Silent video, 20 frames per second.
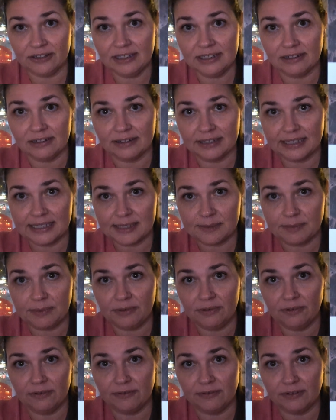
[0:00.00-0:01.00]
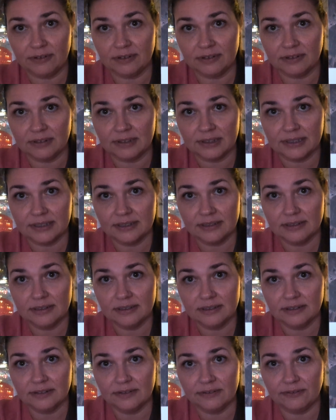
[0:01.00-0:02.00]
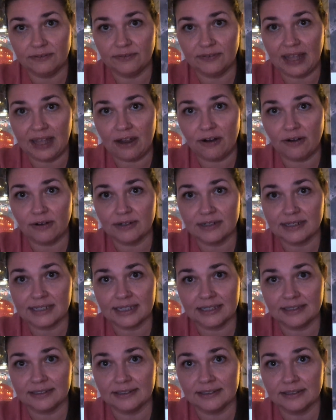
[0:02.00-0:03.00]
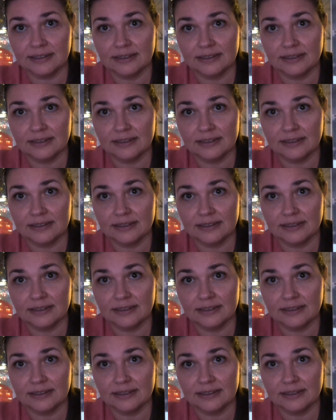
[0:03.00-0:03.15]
look at all these beautiful flowers, and